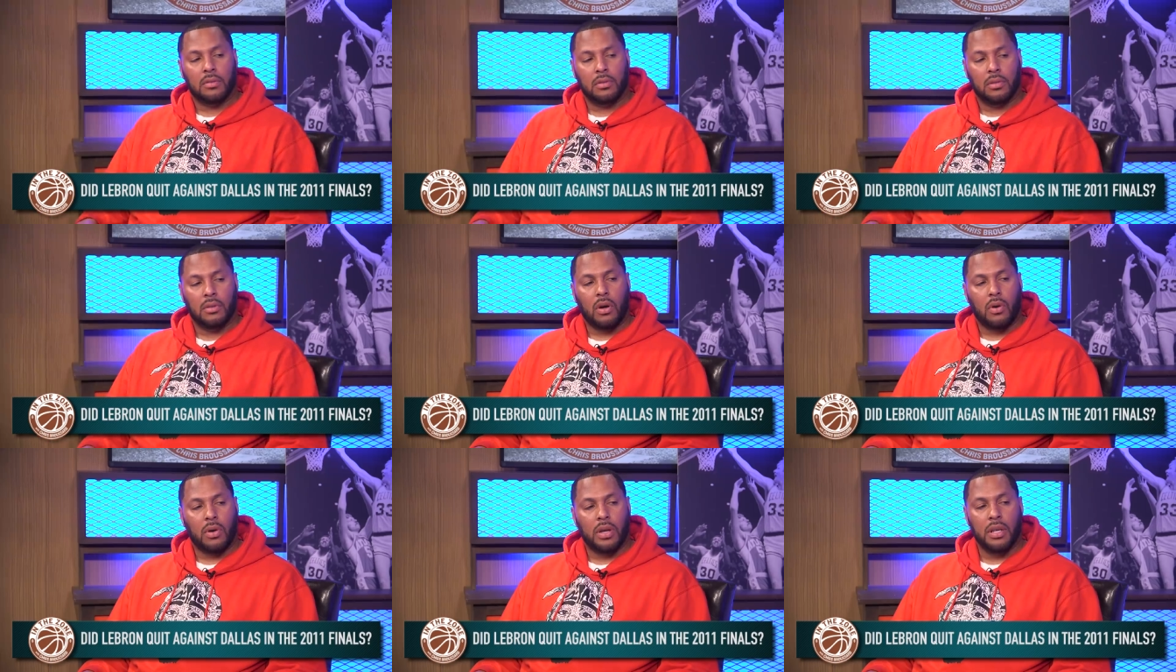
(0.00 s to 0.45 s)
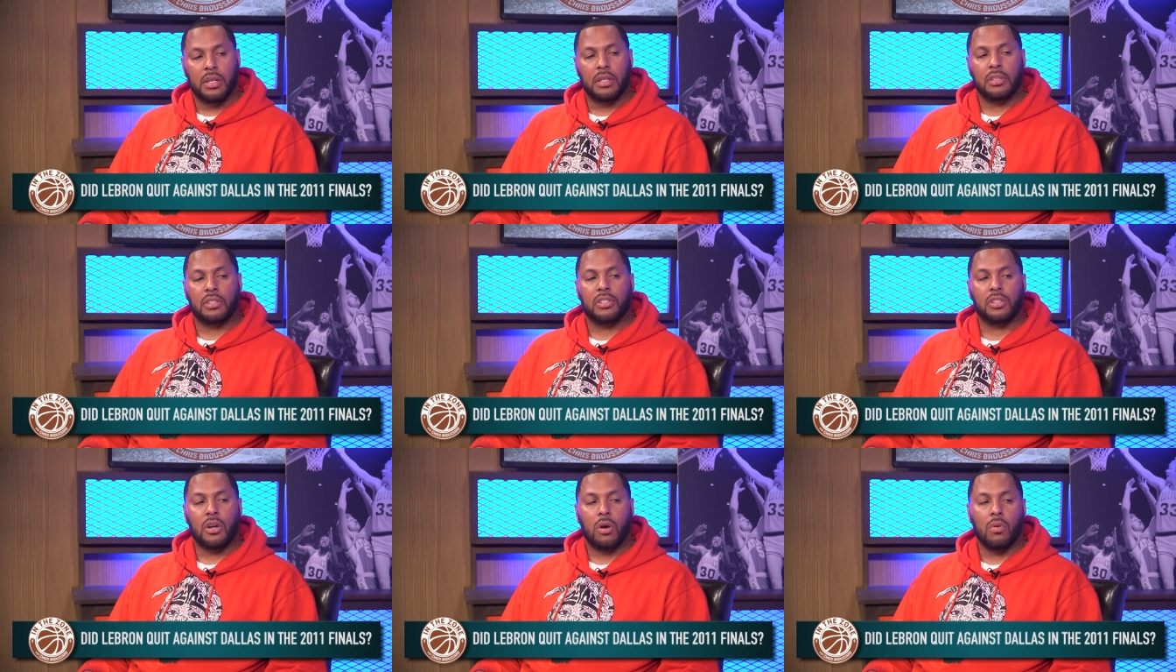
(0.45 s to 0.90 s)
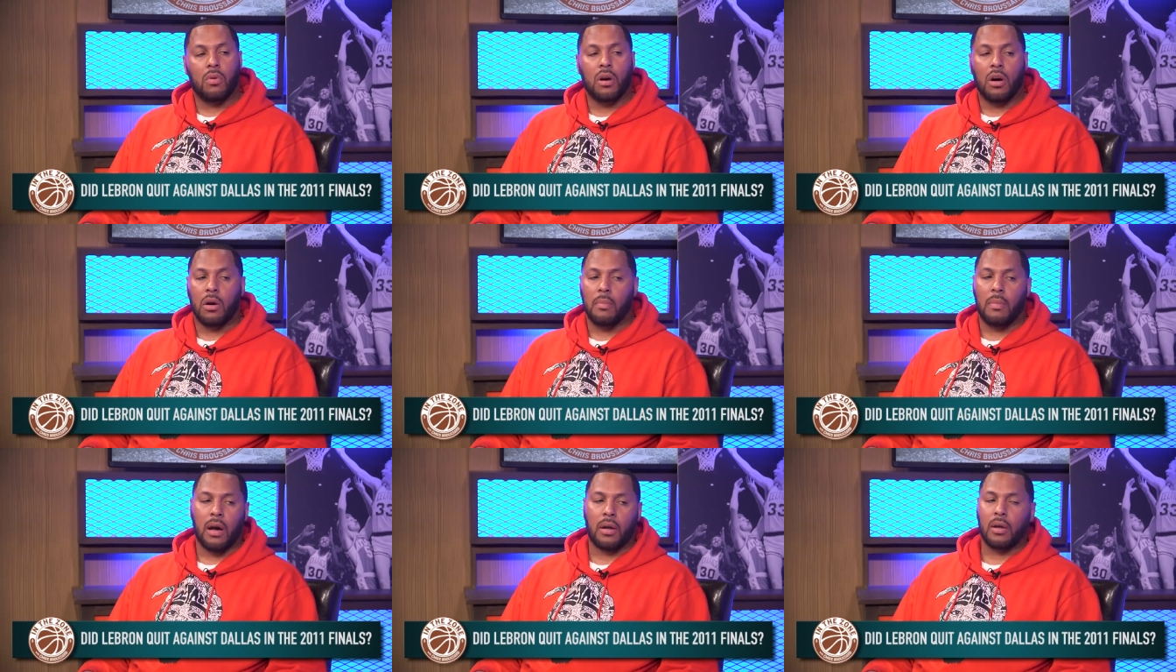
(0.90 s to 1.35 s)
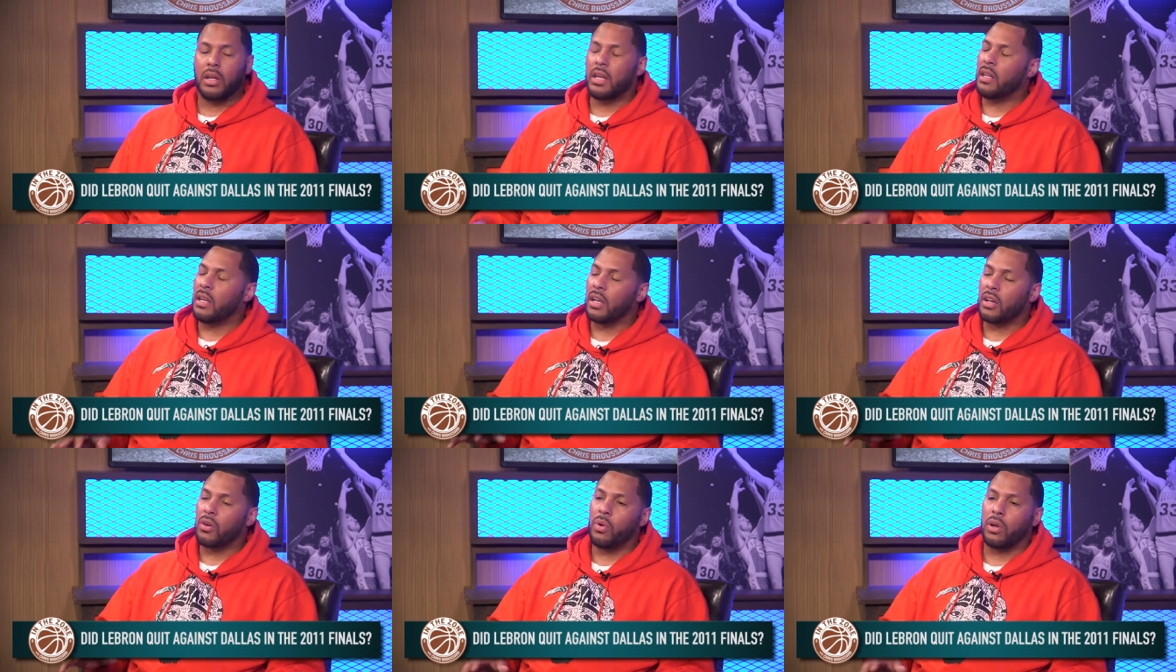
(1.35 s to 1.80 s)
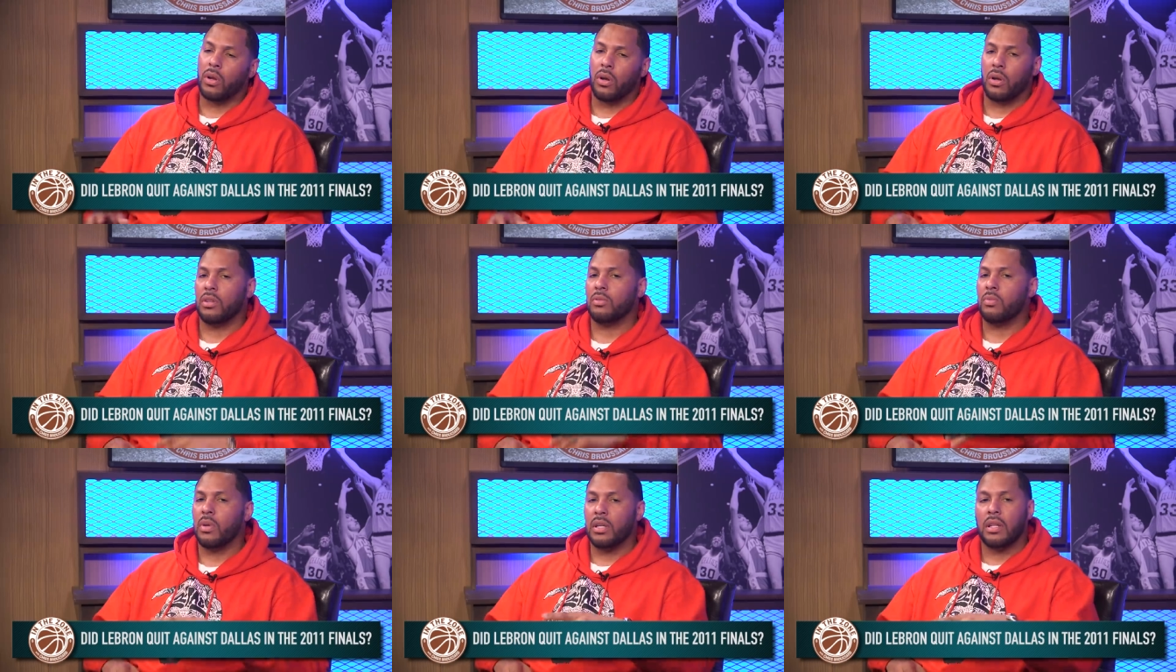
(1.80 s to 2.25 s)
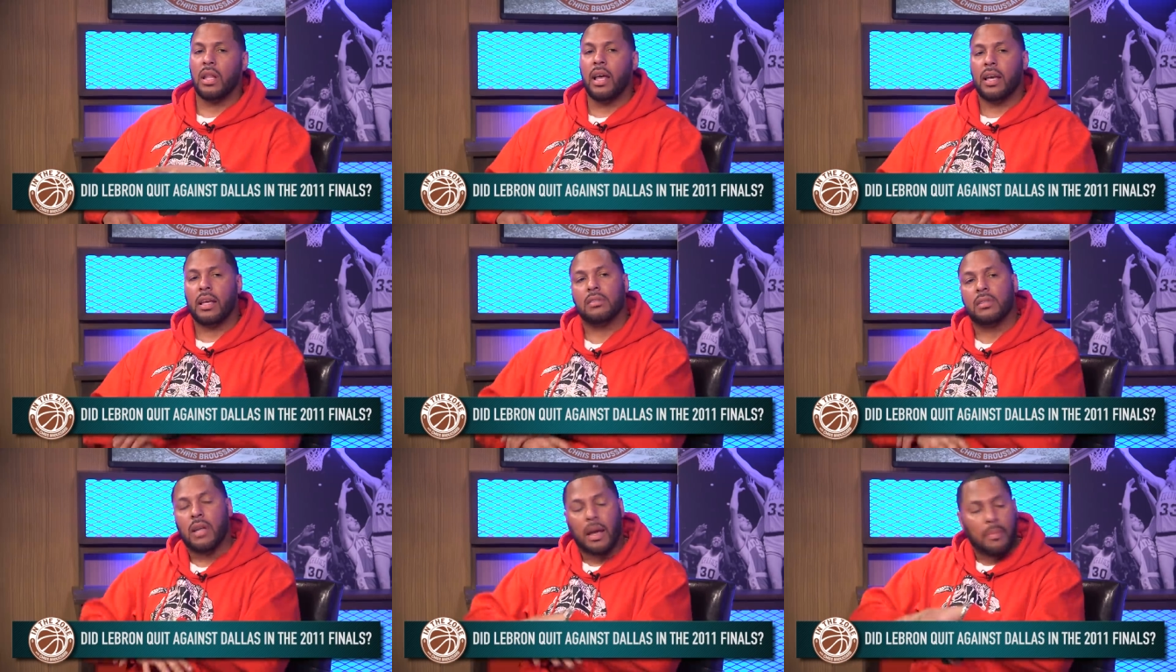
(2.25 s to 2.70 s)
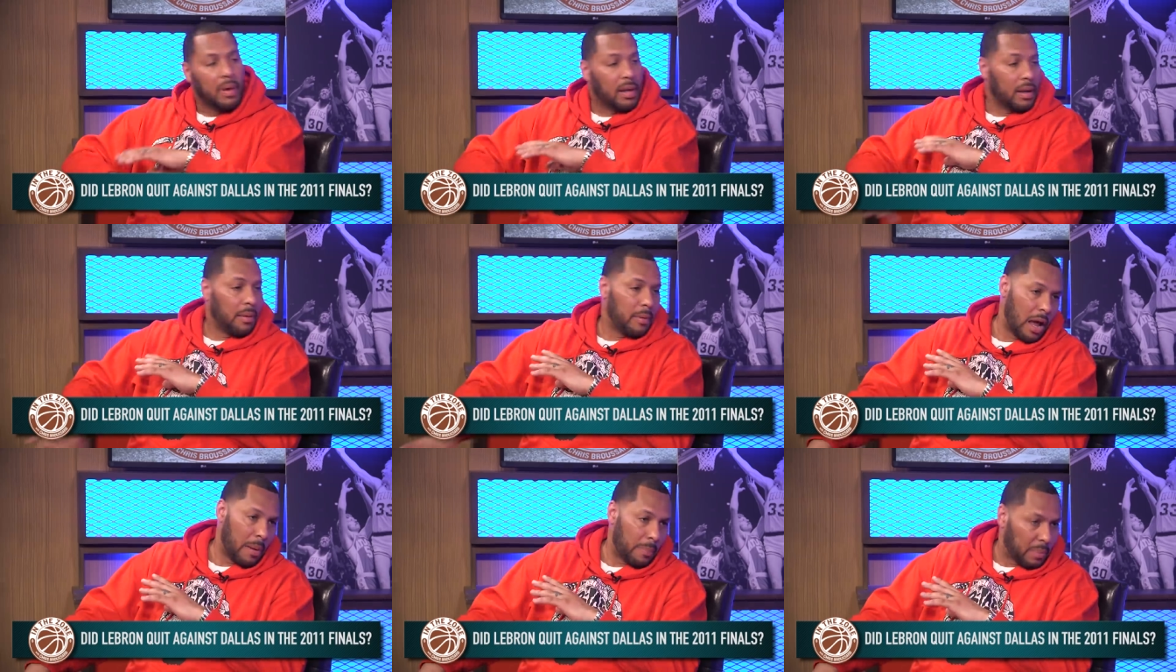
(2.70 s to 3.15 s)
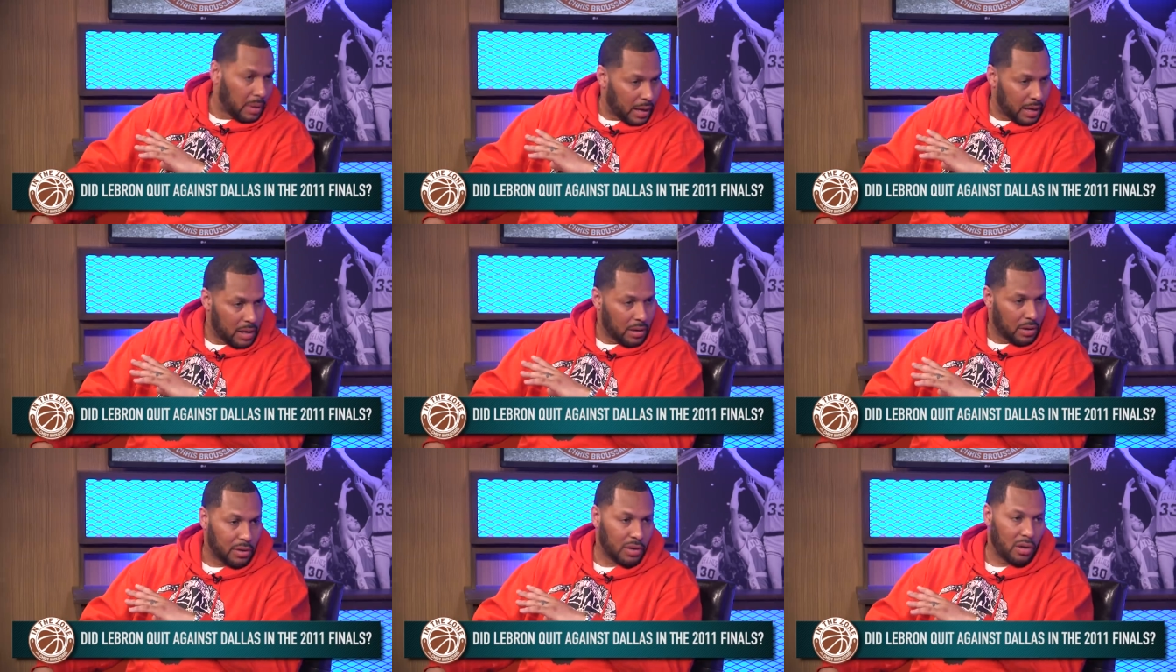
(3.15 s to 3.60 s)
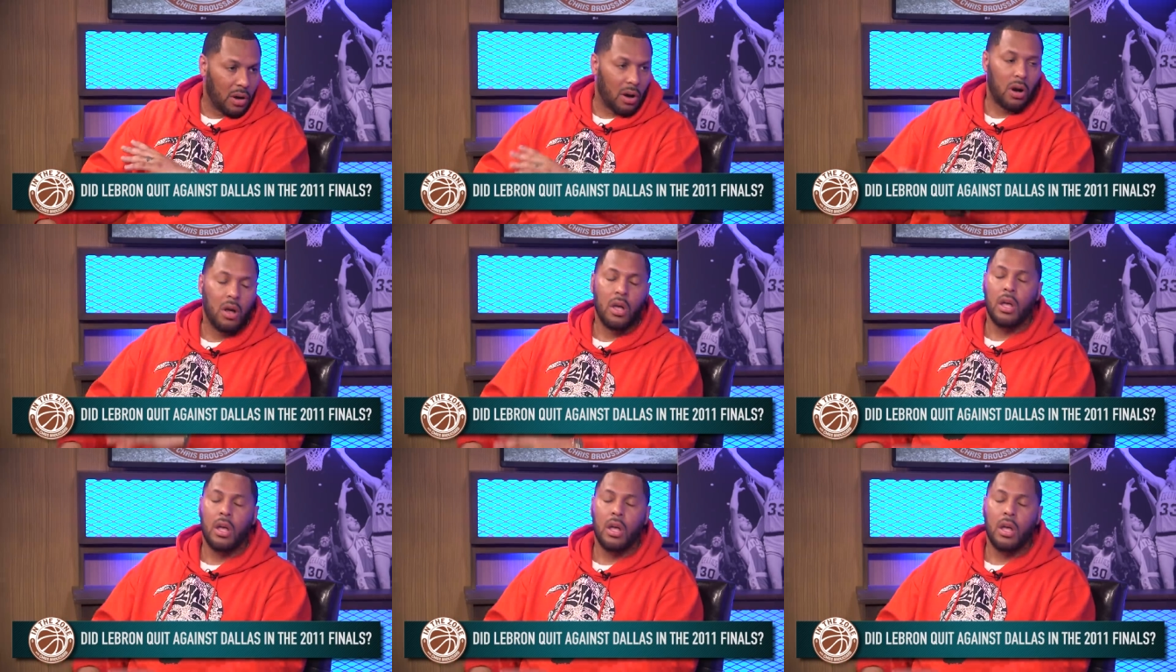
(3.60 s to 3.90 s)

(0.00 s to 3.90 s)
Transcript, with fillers: You know, he didn't show up. I don't, he didn't quit on it. It wasn't like he's like, man, I'm not yeah, playing yeah, on y'all.